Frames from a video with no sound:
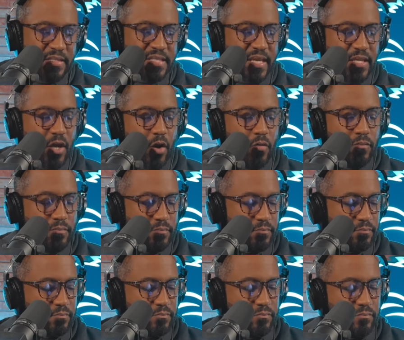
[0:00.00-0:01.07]
He said, Yo,
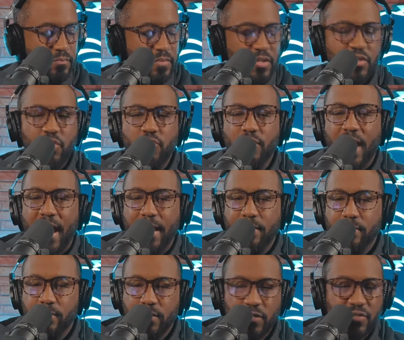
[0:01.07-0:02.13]
do you
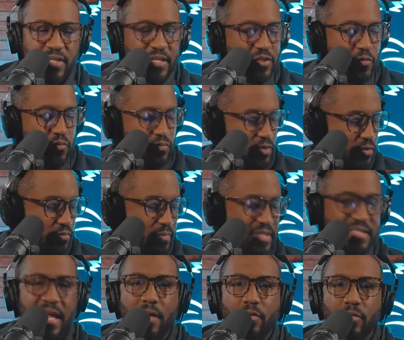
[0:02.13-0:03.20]
got you said you you
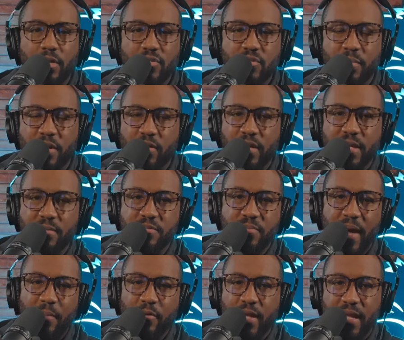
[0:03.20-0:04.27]
missed out on a Jahmyr
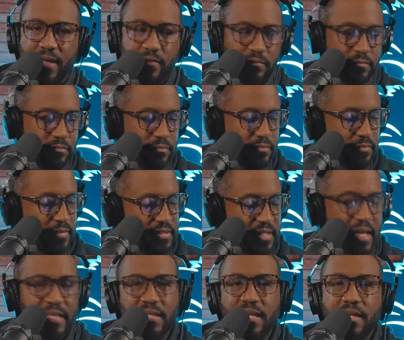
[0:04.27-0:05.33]
Gibbs bobblehead. I
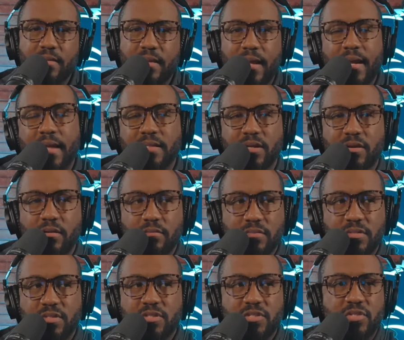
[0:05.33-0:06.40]
said, I did. I got
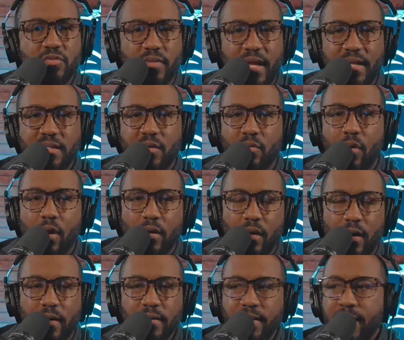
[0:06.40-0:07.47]
there too late. They were
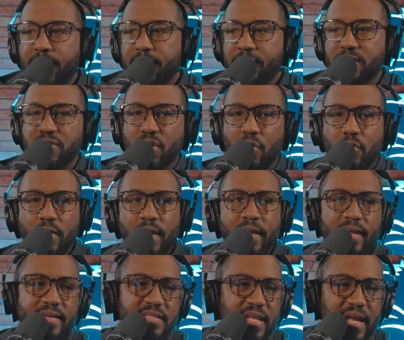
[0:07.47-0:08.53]
all gone. So
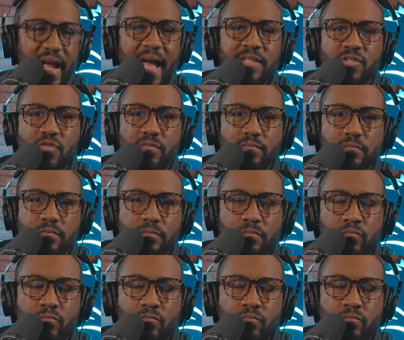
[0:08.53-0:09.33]
he said, I got you.